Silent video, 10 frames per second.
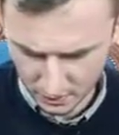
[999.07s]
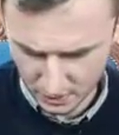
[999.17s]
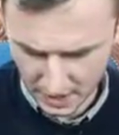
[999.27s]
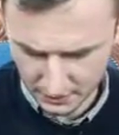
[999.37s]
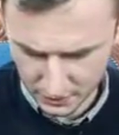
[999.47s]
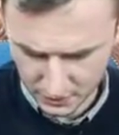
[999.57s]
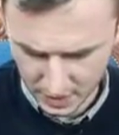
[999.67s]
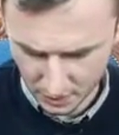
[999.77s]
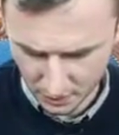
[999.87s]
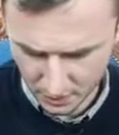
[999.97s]
live just
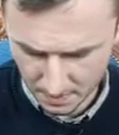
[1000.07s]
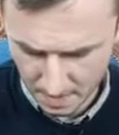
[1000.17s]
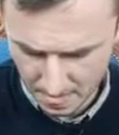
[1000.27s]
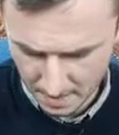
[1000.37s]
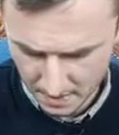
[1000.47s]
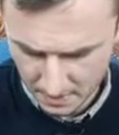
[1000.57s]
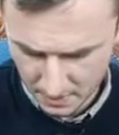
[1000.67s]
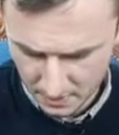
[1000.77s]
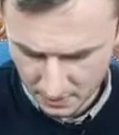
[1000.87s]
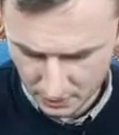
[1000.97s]
now.
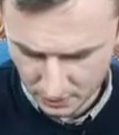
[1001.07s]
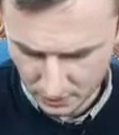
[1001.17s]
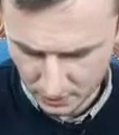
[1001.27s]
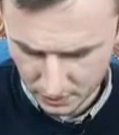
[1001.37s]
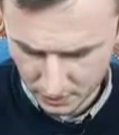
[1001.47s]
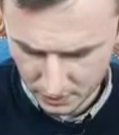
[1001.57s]
So